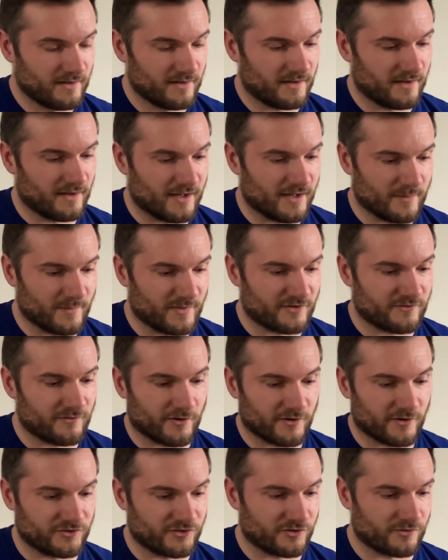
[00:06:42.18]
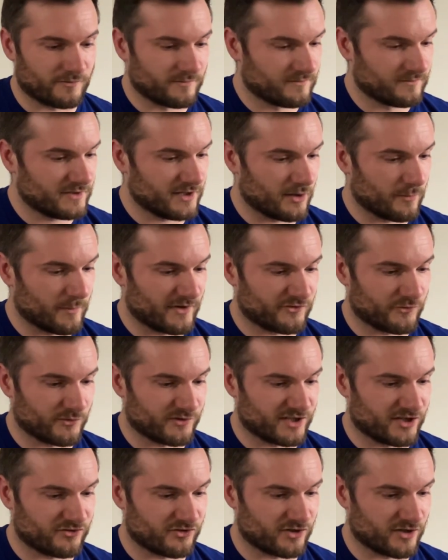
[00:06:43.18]
As far as your muscle
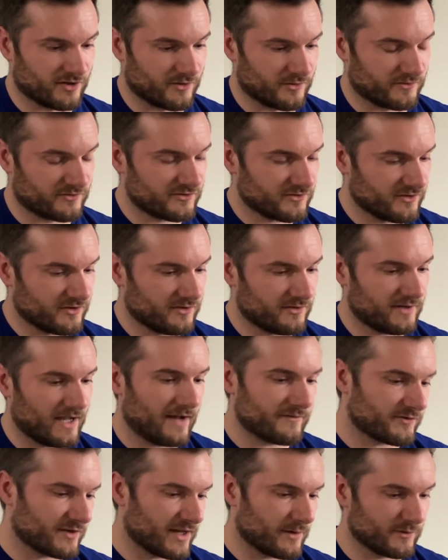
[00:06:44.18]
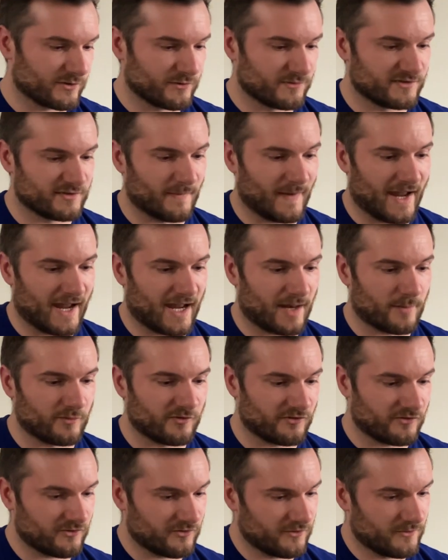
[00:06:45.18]
retention goes. After that, we're doing some
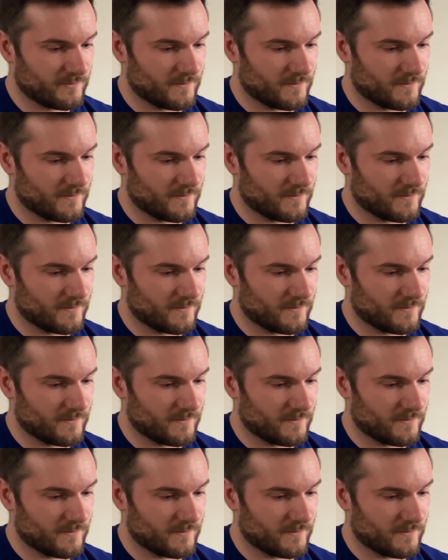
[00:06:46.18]
abs.